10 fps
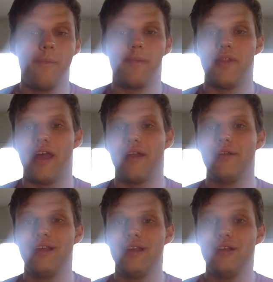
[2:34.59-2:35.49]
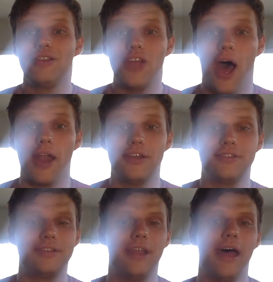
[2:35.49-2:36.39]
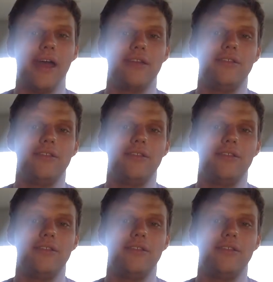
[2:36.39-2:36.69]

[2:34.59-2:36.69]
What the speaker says: that taught us that,